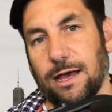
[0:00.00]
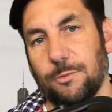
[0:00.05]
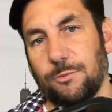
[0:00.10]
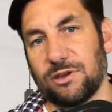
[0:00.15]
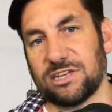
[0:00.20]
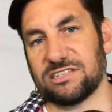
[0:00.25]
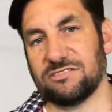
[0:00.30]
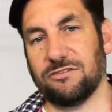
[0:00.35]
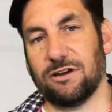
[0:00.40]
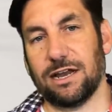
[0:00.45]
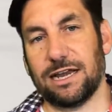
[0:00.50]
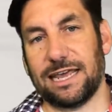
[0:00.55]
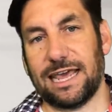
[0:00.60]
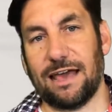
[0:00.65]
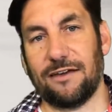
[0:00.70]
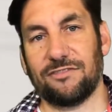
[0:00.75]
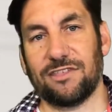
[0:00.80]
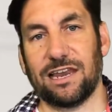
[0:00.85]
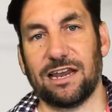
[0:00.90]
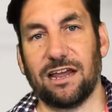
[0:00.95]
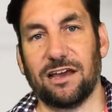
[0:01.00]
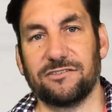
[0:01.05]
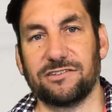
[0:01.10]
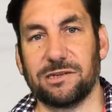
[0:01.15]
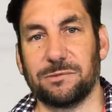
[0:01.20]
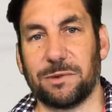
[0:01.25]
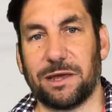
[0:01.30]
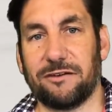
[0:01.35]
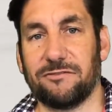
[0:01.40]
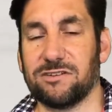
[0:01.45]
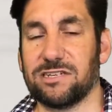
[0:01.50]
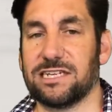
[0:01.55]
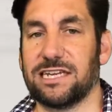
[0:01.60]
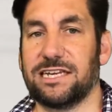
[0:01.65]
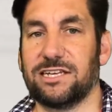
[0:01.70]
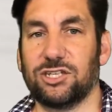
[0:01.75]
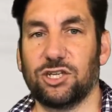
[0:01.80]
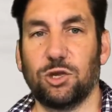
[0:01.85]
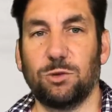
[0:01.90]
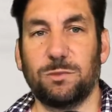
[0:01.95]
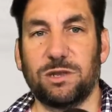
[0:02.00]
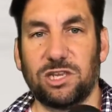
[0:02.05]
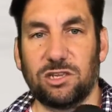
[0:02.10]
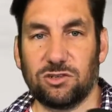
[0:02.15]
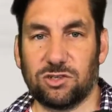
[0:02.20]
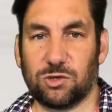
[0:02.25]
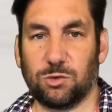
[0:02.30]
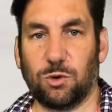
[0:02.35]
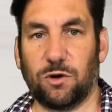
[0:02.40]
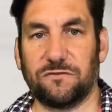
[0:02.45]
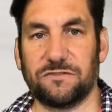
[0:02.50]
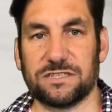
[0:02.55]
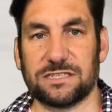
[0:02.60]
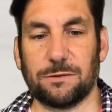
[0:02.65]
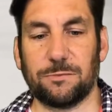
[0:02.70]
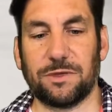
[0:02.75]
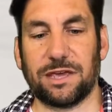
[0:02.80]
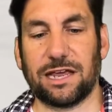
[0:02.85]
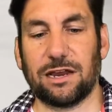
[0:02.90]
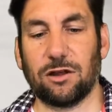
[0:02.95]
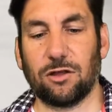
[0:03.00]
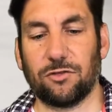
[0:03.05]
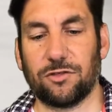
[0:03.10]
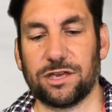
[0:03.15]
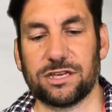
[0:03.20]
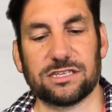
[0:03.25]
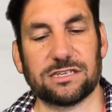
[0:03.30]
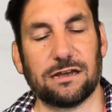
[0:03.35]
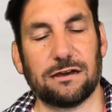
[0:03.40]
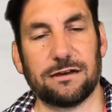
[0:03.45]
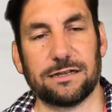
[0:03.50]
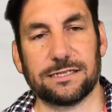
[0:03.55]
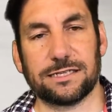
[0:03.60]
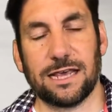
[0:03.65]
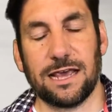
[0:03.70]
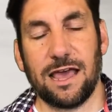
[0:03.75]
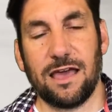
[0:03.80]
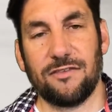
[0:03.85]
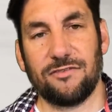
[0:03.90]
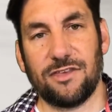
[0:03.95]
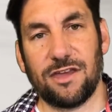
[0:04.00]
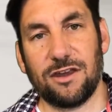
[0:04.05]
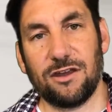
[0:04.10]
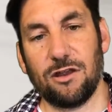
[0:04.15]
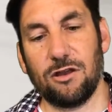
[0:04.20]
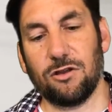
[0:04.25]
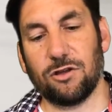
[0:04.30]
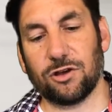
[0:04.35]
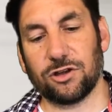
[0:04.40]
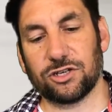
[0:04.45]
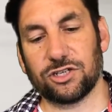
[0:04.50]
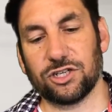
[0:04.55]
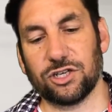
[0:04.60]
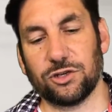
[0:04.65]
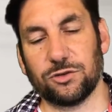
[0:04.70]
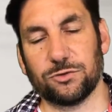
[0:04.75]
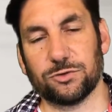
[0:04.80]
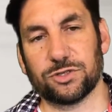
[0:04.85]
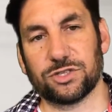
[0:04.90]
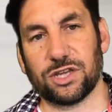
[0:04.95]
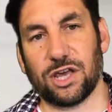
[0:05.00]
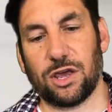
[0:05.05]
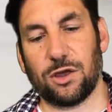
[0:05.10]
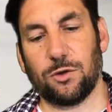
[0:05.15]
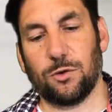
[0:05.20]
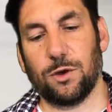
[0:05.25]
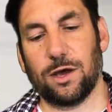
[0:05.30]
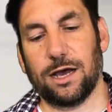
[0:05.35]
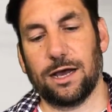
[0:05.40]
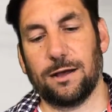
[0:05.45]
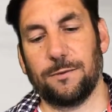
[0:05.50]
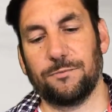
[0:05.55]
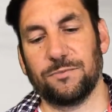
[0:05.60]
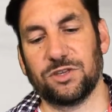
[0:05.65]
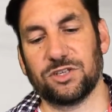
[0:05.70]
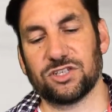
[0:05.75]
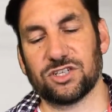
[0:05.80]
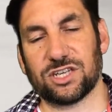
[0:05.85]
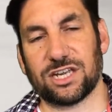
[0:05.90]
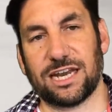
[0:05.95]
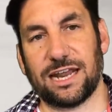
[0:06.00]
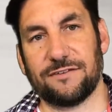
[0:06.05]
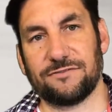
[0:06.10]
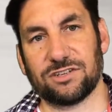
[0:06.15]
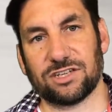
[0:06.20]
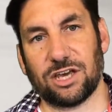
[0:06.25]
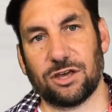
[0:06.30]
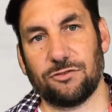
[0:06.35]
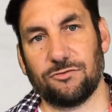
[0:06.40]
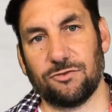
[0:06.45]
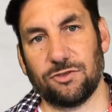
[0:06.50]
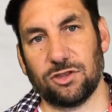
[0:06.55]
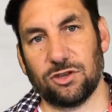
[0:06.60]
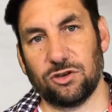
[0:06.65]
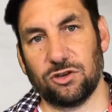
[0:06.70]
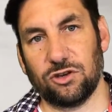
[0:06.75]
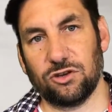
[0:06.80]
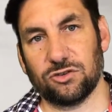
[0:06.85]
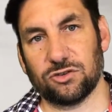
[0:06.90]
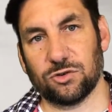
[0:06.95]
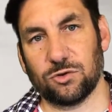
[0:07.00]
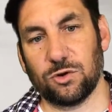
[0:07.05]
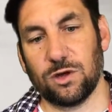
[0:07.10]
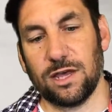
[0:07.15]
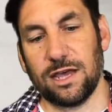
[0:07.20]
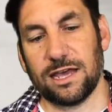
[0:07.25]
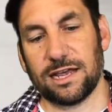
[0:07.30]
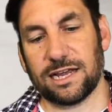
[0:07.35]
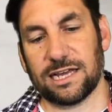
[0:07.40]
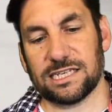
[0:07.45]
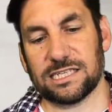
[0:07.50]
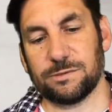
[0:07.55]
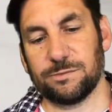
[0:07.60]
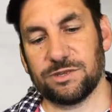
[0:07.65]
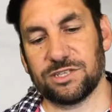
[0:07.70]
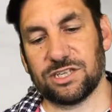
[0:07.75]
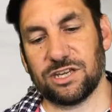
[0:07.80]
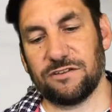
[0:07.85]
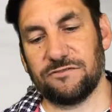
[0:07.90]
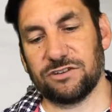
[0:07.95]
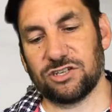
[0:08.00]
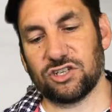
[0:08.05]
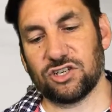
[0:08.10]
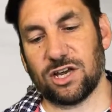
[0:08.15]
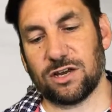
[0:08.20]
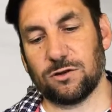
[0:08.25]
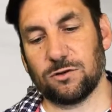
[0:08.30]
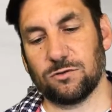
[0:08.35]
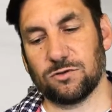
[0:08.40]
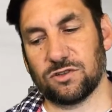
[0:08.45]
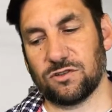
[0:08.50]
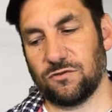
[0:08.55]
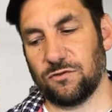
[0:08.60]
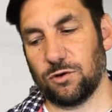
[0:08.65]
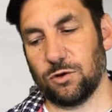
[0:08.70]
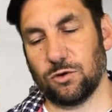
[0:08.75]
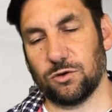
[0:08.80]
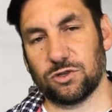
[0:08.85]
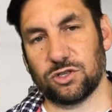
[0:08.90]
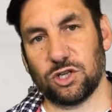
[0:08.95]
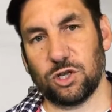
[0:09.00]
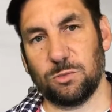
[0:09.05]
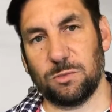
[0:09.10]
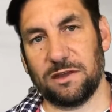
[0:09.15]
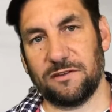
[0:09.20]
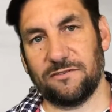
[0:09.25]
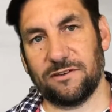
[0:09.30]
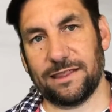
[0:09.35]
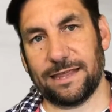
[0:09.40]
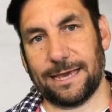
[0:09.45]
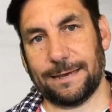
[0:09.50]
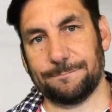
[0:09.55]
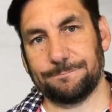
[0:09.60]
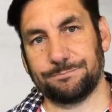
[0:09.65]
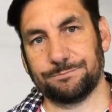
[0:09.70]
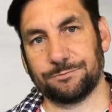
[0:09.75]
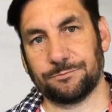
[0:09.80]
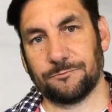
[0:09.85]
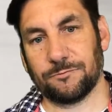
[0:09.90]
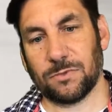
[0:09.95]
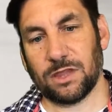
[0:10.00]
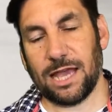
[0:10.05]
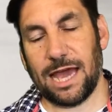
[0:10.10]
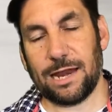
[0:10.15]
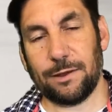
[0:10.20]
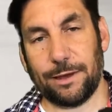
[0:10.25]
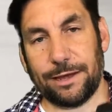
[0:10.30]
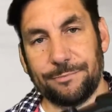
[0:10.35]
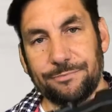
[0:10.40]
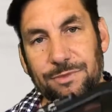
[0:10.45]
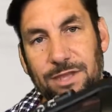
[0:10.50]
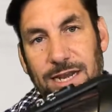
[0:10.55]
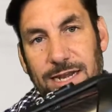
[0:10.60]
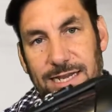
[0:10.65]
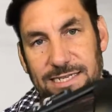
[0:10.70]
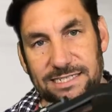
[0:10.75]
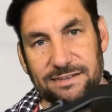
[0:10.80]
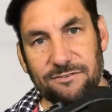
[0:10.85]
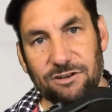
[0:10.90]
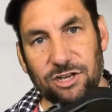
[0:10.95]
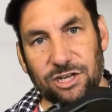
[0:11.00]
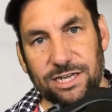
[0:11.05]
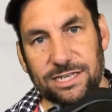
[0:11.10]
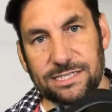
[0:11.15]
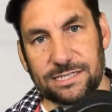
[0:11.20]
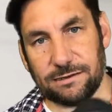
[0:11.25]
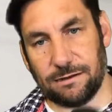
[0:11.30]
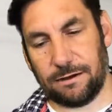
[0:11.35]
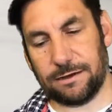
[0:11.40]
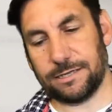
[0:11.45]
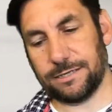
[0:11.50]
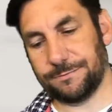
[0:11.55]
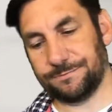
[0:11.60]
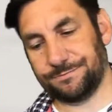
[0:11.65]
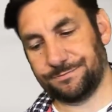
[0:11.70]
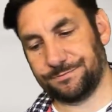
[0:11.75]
Briggs & Riley have their lifetime guarantee. TUMI used to offer something along those lines. They no longer do, so you're just going to have to go through the usual customer service channels for TUMI for that. Anyway, let's have a look inside.